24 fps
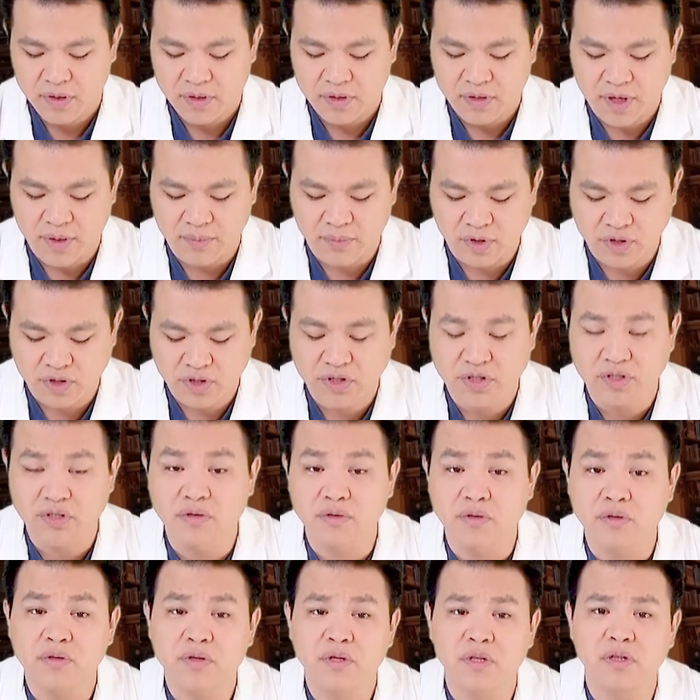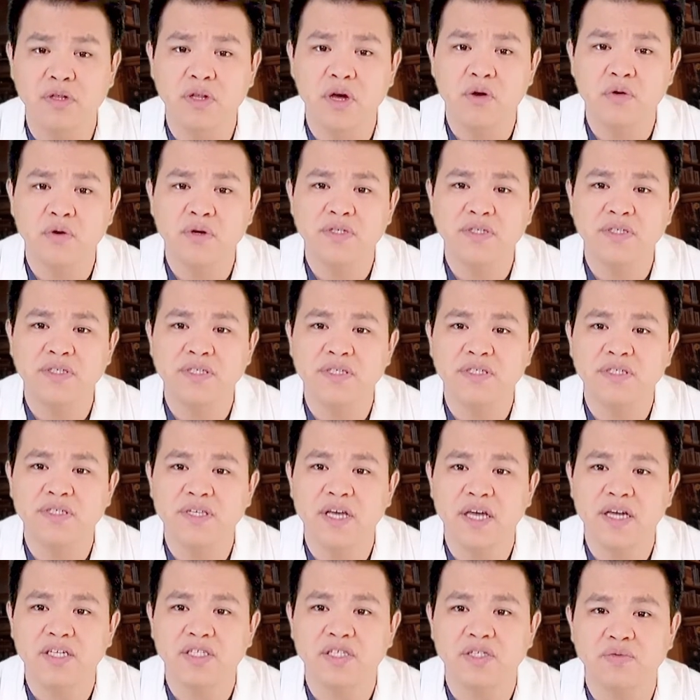Number two, the lower
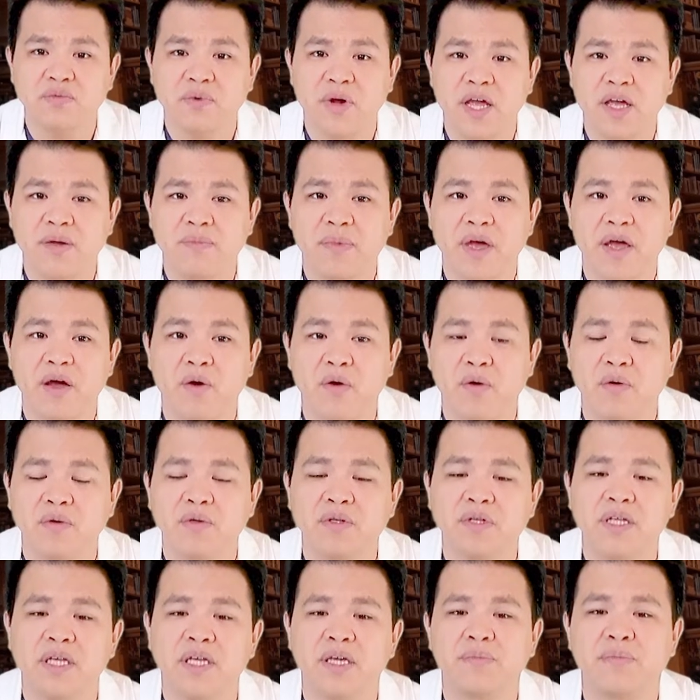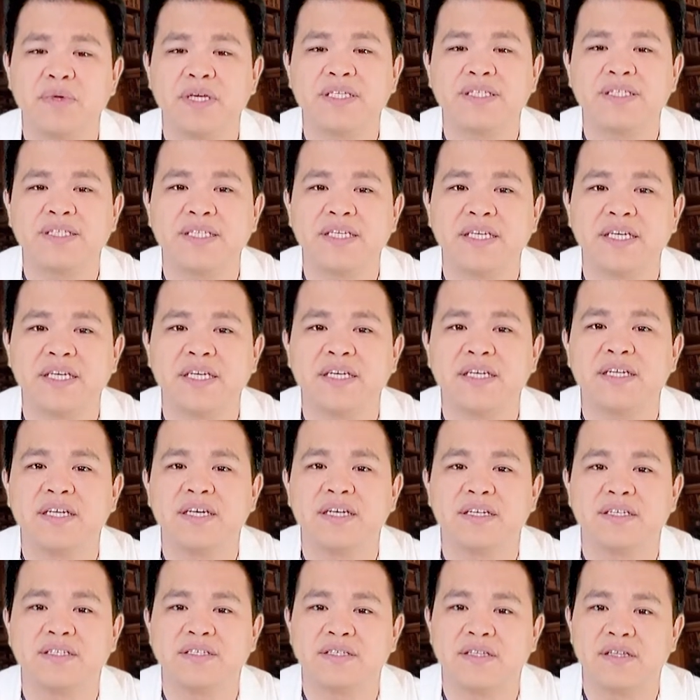C-section rate may only be seen
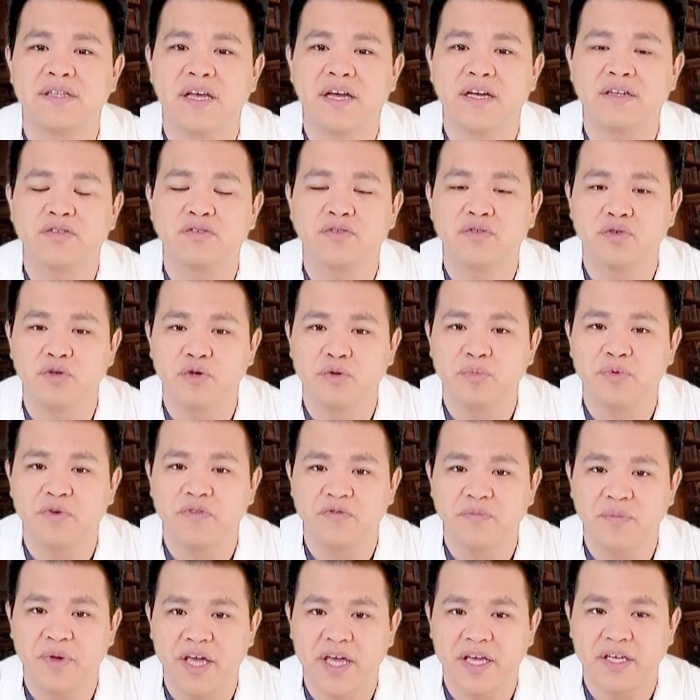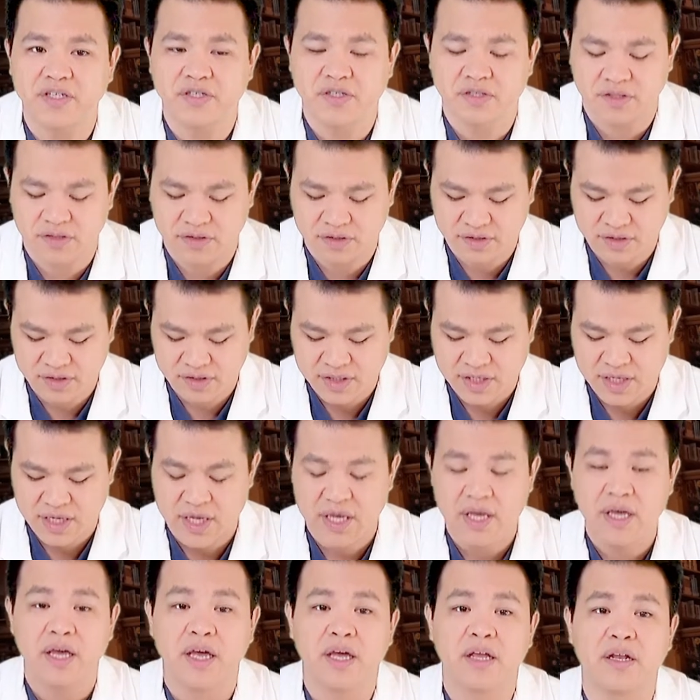in a select group of patients.
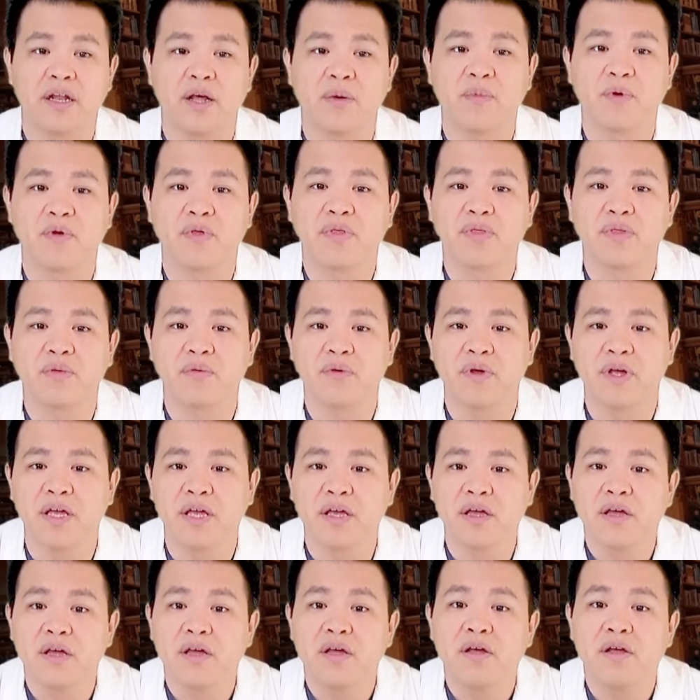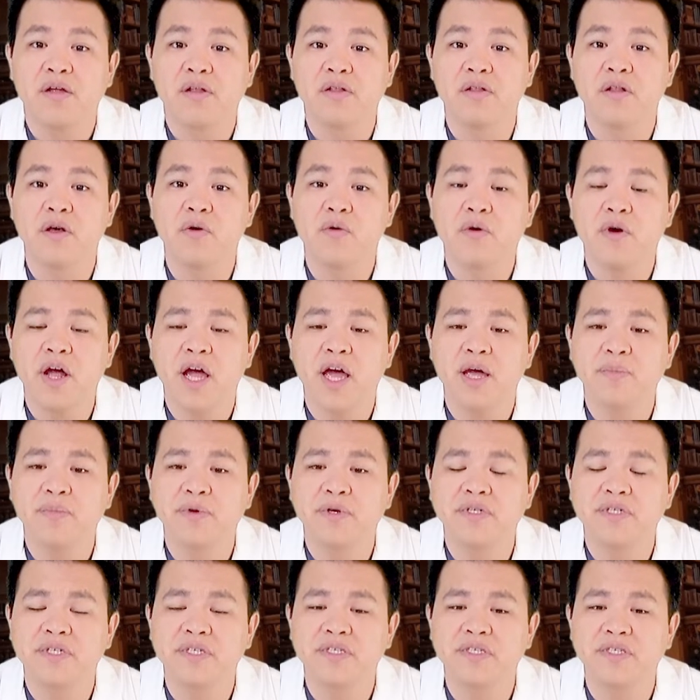And number three, lower
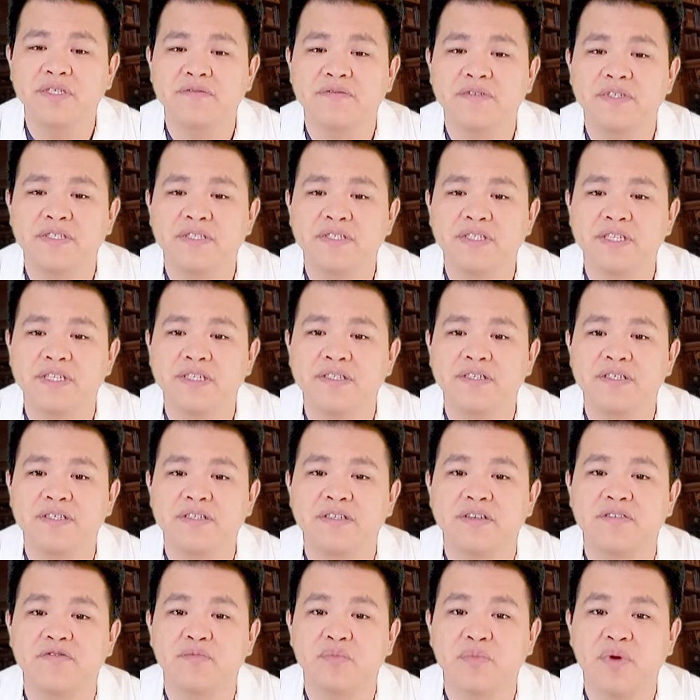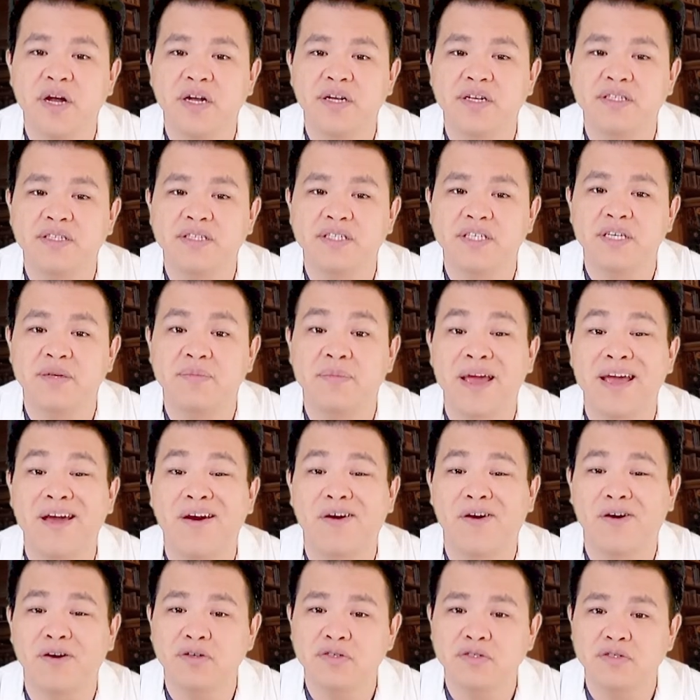hypertensive diseases of pregnancy may
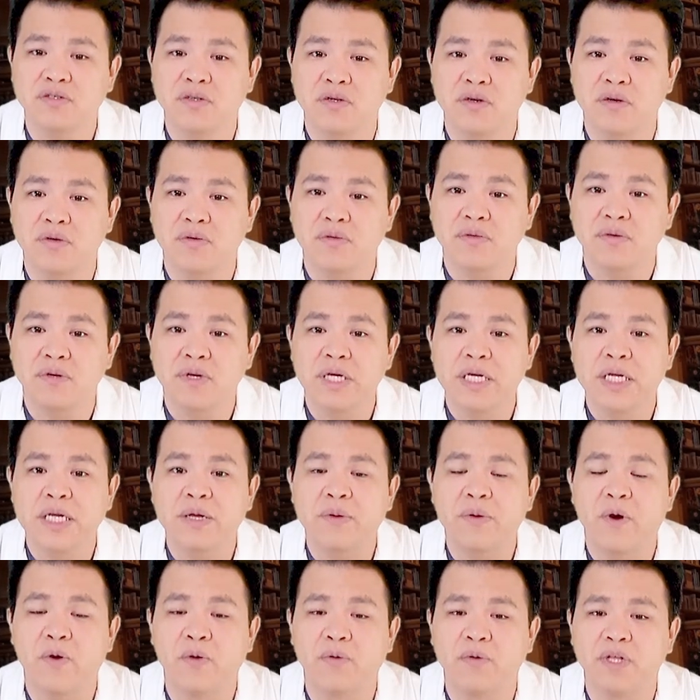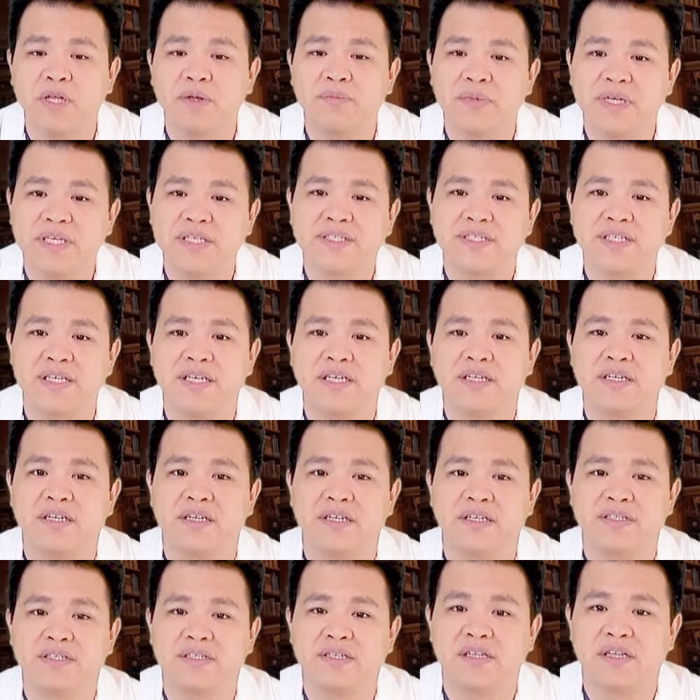also only be seen in
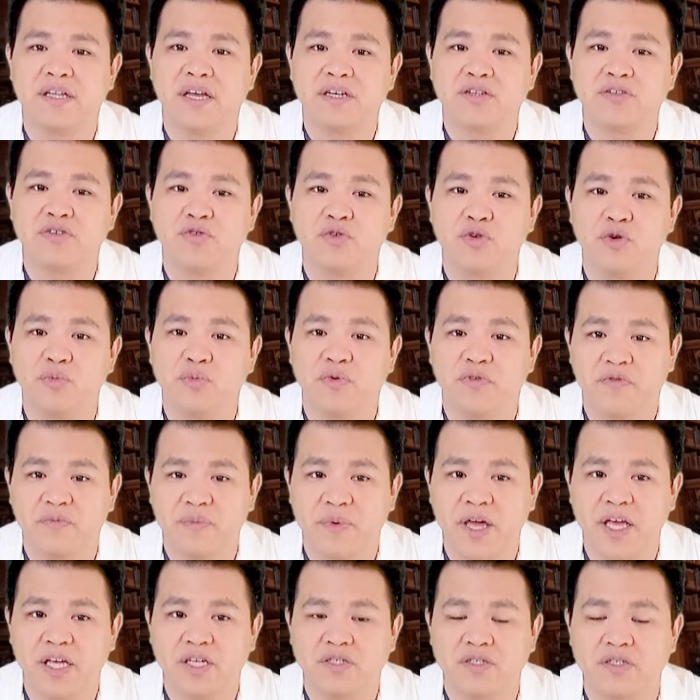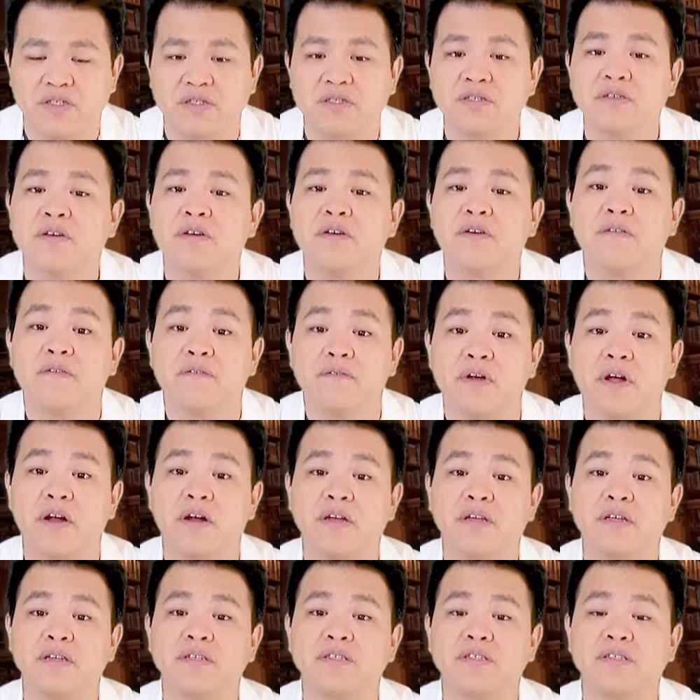a select group of patients,
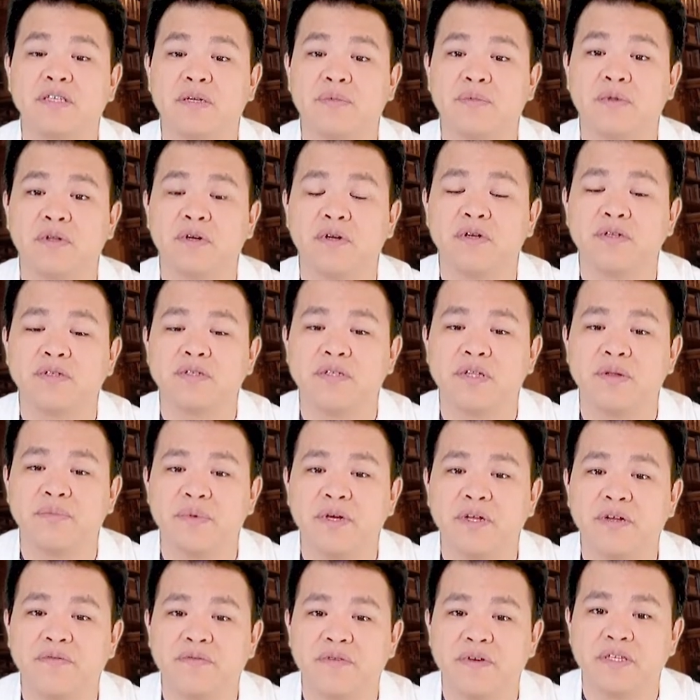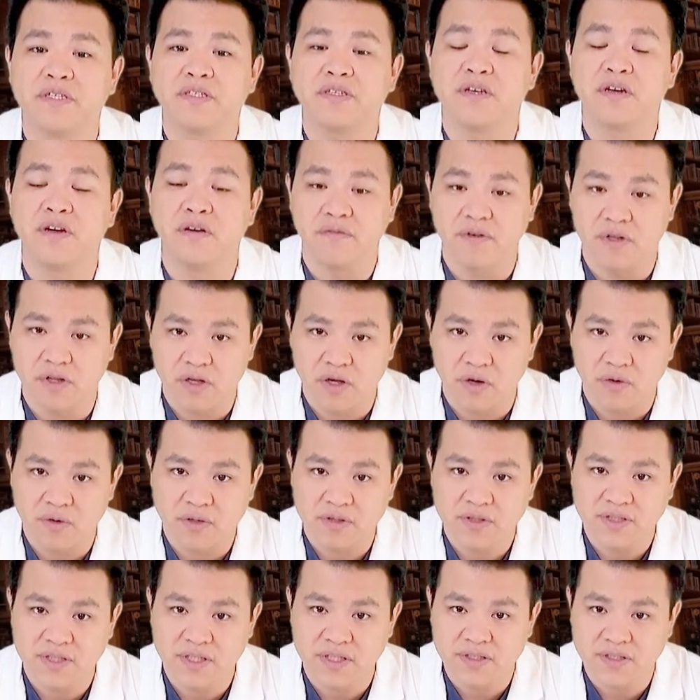very similar to the benefits of a lower
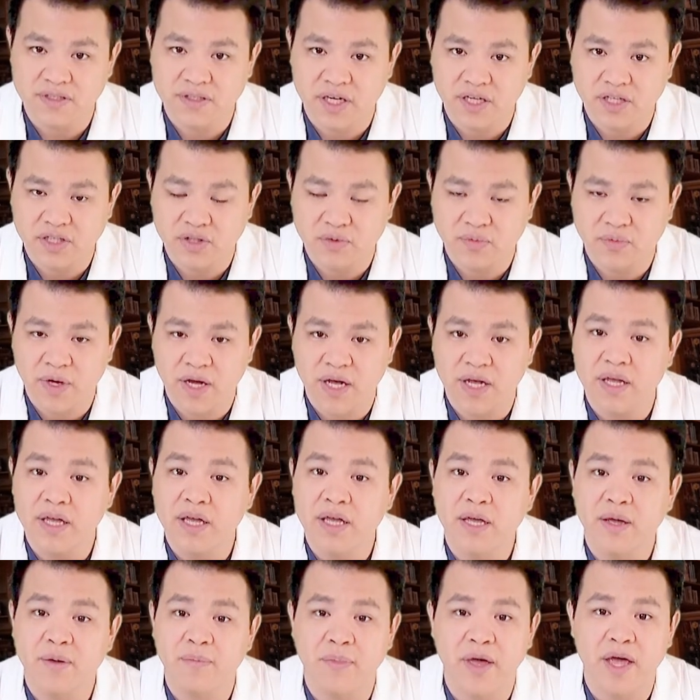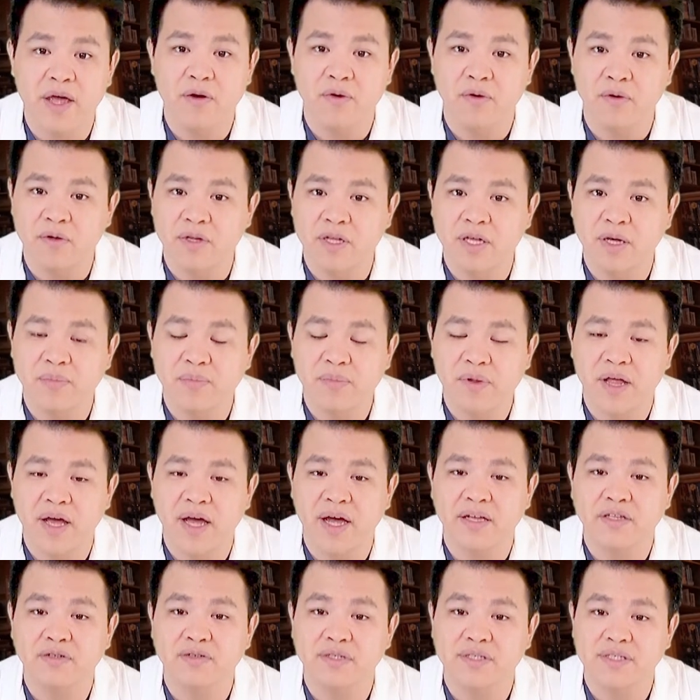C-section rate. It may only
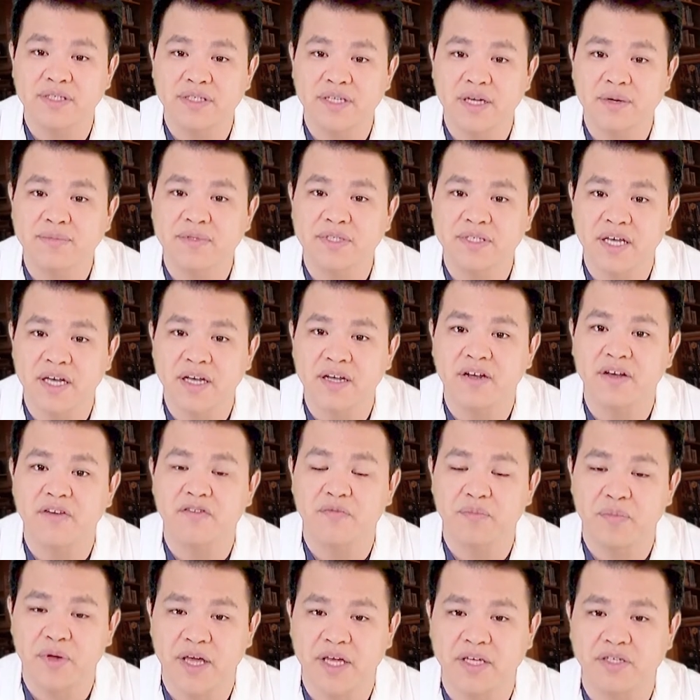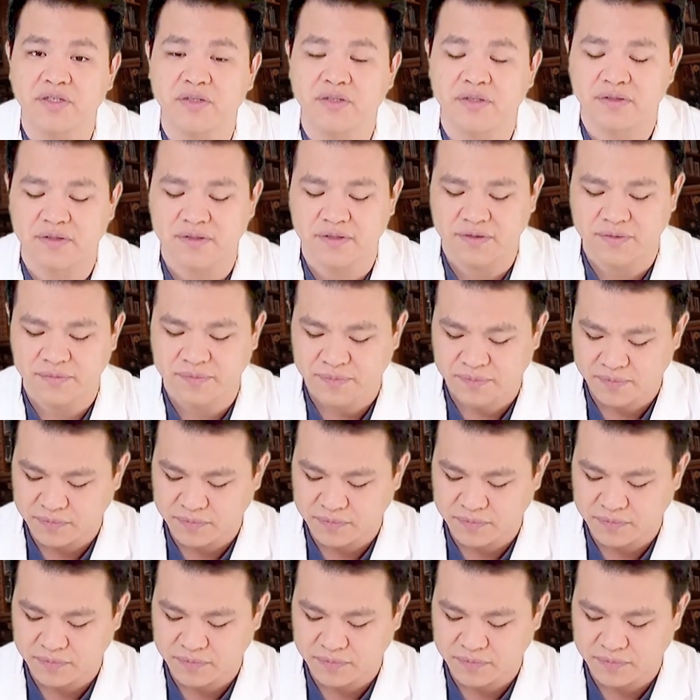apply to a subset of patients.